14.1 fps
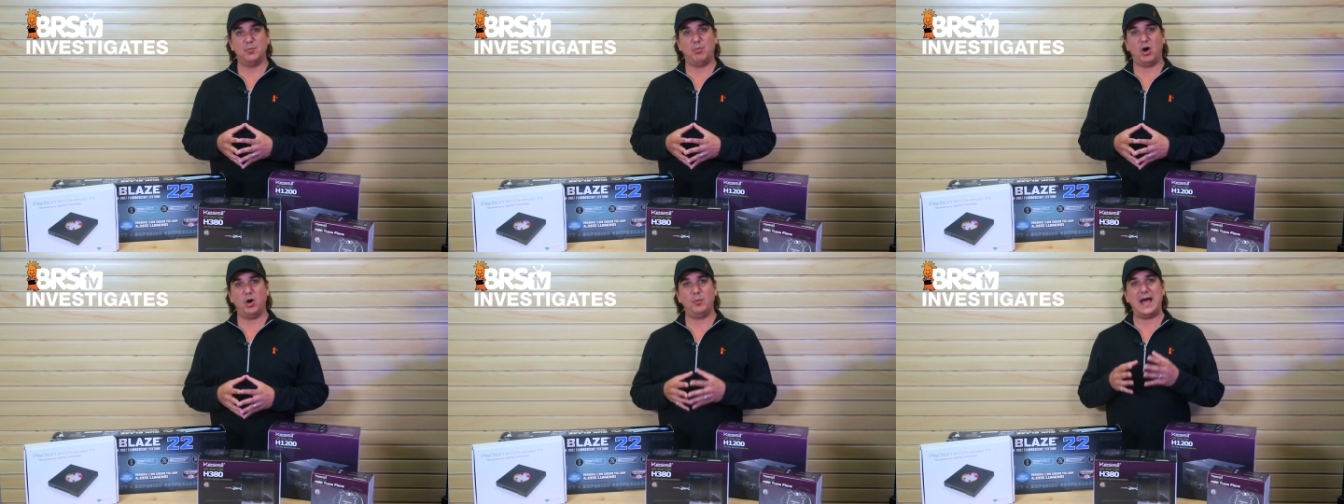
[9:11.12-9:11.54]
The
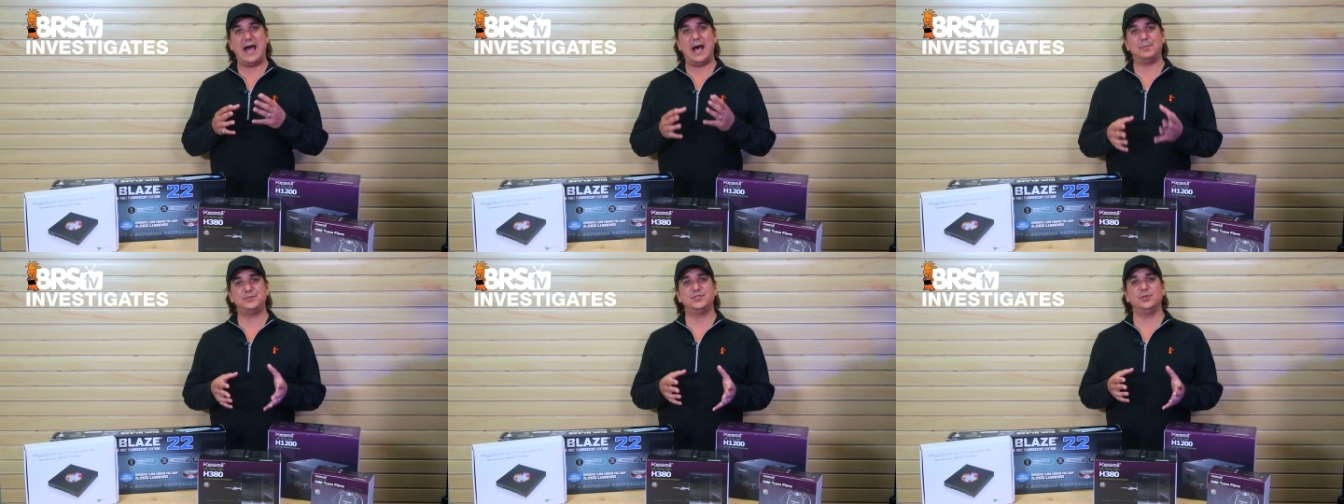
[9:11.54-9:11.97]
bulb
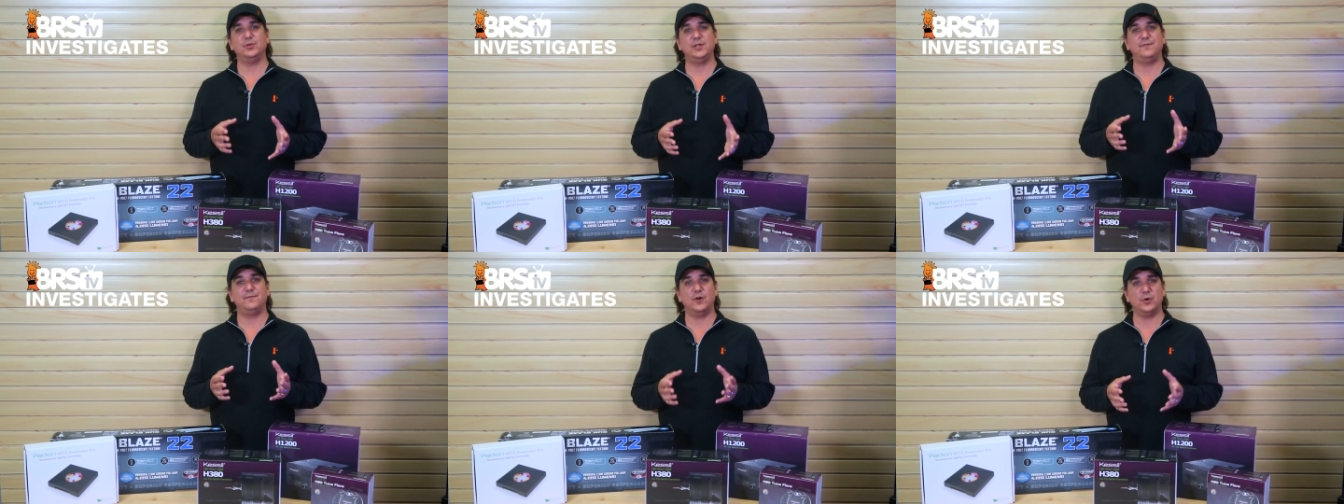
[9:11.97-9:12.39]

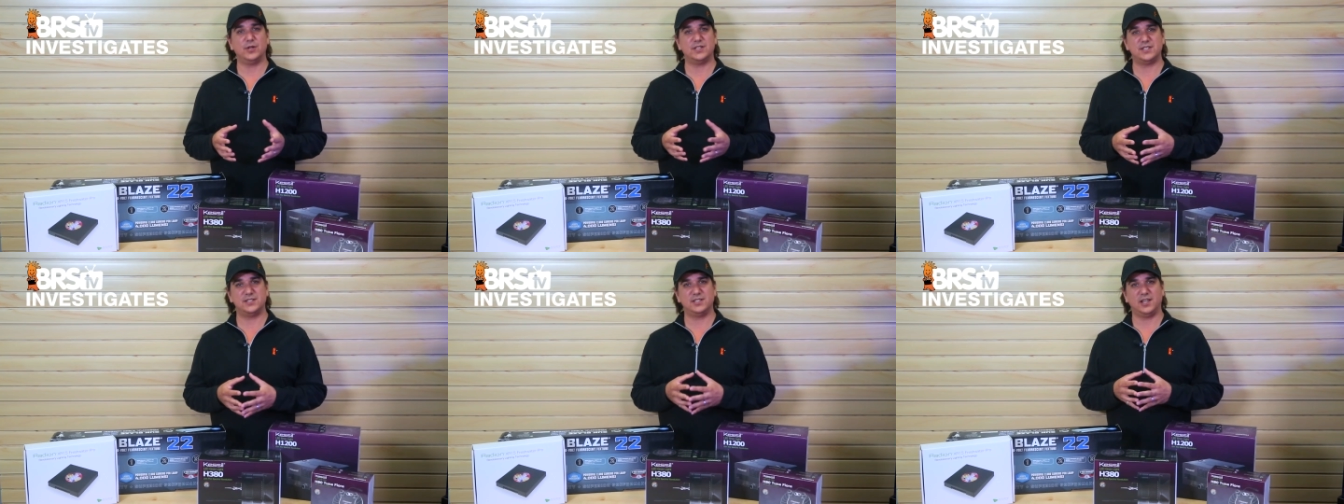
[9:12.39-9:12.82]
absolutely
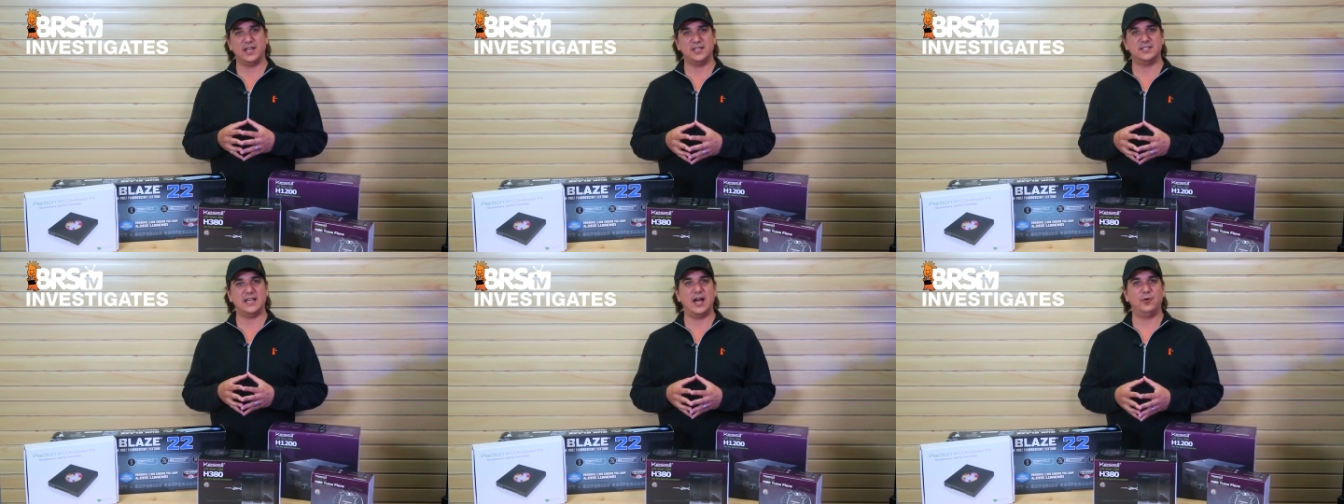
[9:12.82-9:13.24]
focuses the
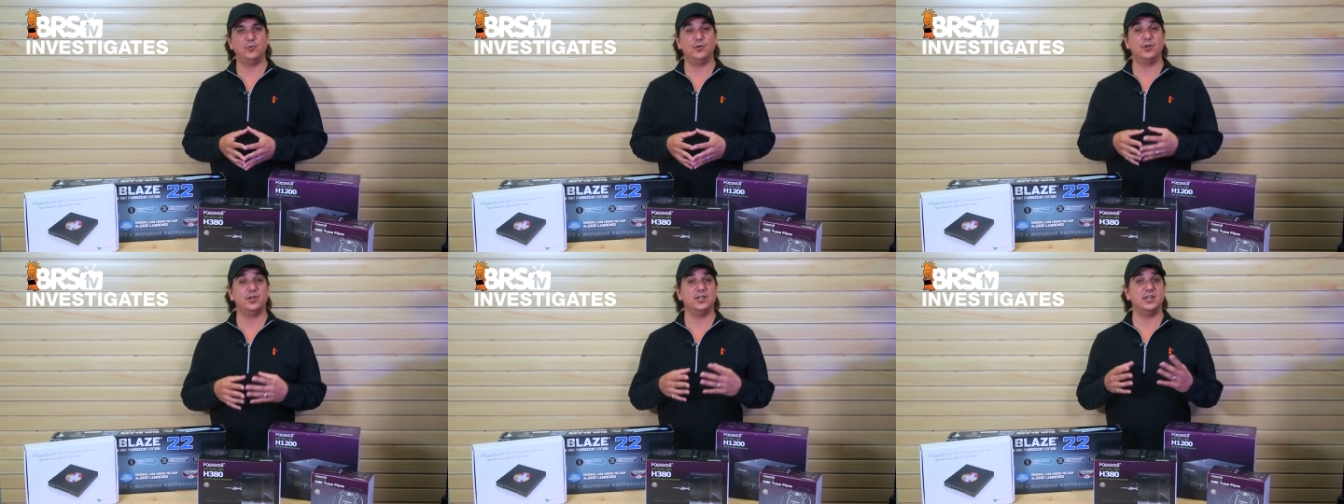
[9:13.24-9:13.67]
light
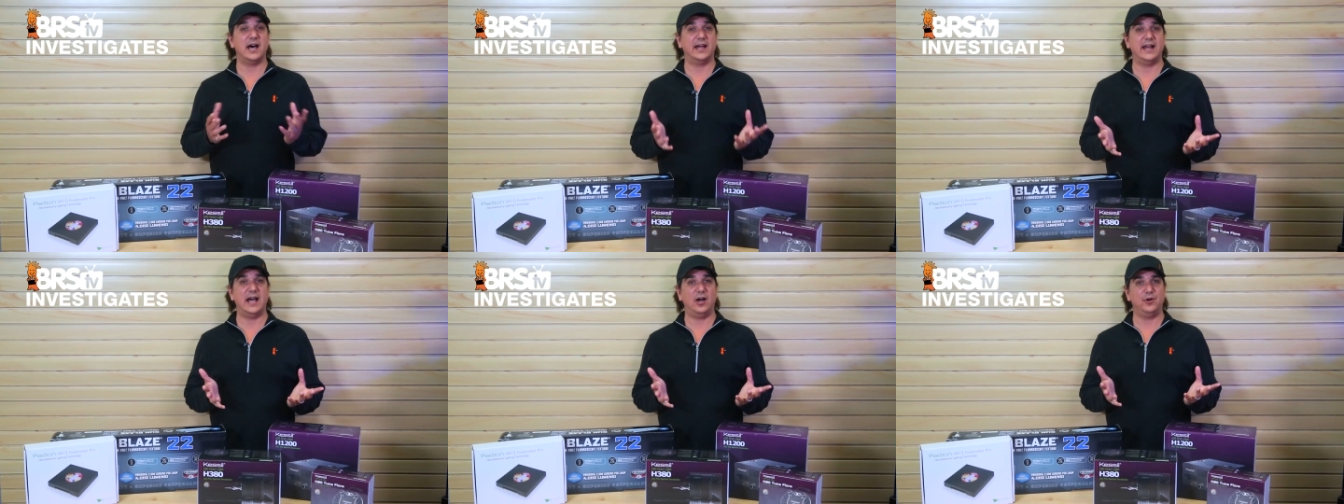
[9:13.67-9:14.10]
downward and
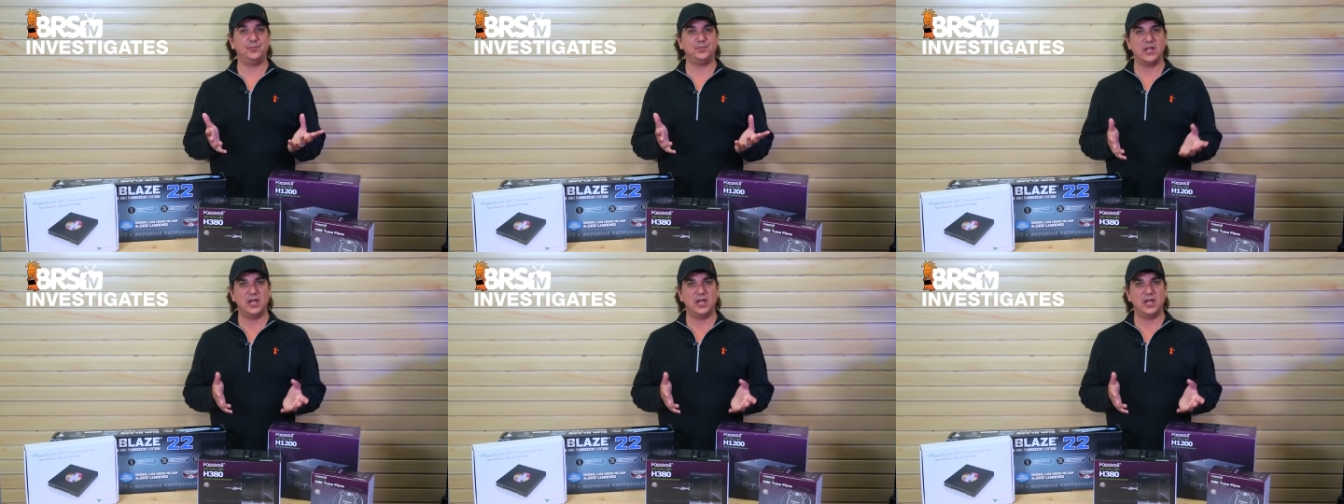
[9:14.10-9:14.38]
not out.